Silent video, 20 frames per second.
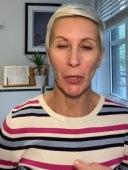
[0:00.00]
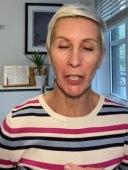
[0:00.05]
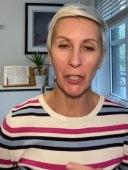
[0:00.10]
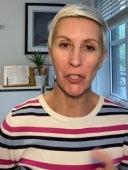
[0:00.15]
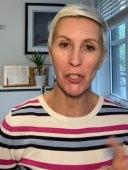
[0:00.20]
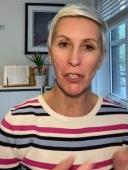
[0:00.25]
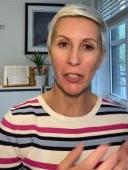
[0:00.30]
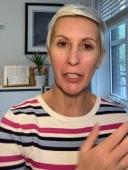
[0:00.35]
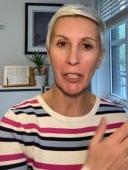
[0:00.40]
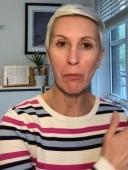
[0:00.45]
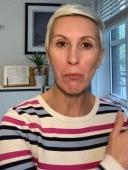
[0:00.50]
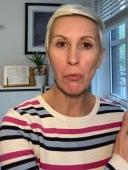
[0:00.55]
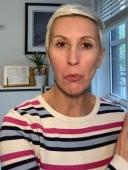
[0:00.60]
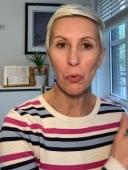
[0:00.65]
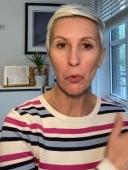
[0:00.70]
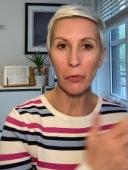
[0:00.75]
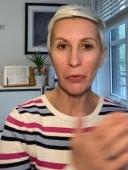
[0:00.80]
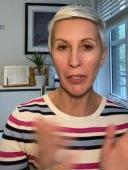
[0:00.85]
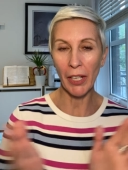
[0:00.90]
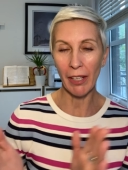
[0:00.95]
actually
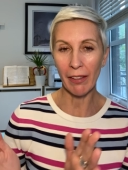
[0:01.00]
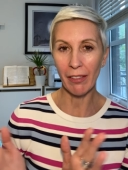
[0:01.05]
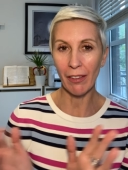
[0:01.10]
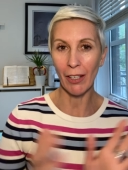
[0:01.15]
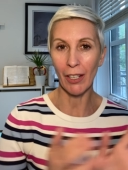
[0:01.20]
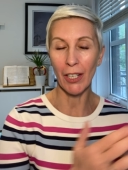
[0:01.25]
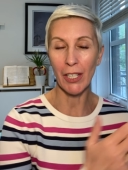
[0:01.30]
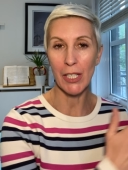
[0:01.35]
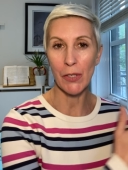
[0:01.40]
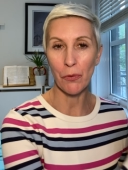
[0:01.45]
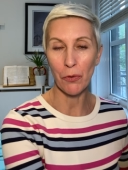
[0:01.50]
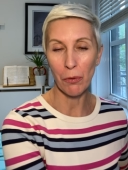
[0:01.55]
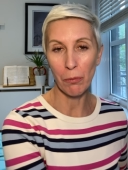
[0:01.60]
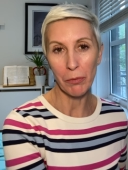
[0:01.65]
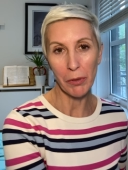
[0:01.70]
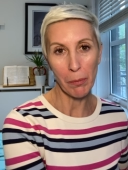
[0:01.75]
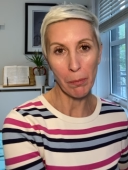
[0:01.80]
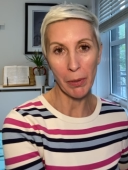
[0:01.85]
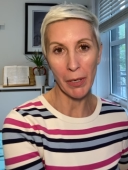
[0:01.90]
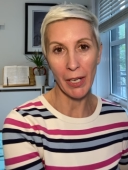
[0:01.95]
move that thoughts
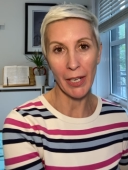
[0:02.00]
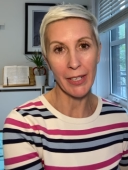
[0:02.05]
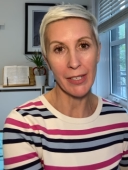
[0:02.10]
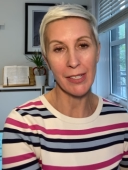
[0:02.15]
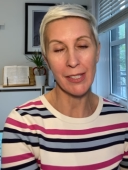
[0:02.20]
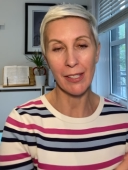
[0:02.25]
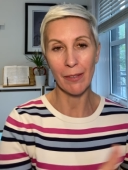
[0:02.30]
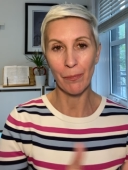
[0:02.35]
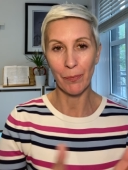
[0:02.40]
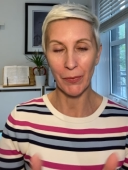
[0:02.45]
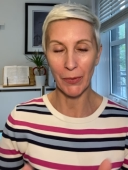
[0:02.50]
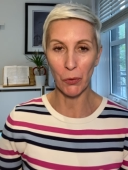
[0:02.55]
from the past